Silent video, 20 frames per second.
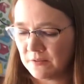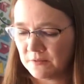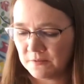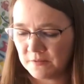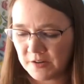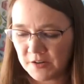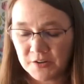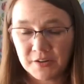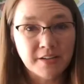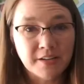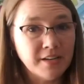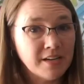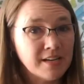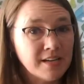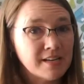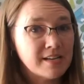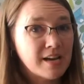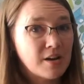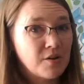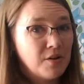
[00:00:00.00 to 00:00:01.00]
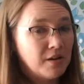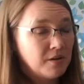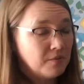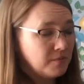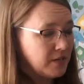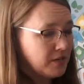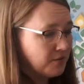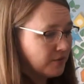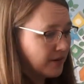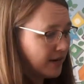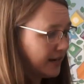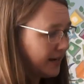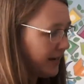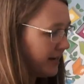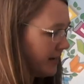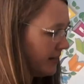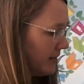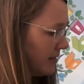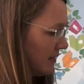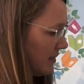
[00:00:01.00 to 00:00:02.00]
Very good. Now help me write
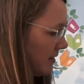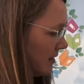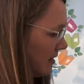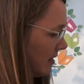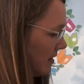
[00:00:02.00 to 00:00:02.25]
it.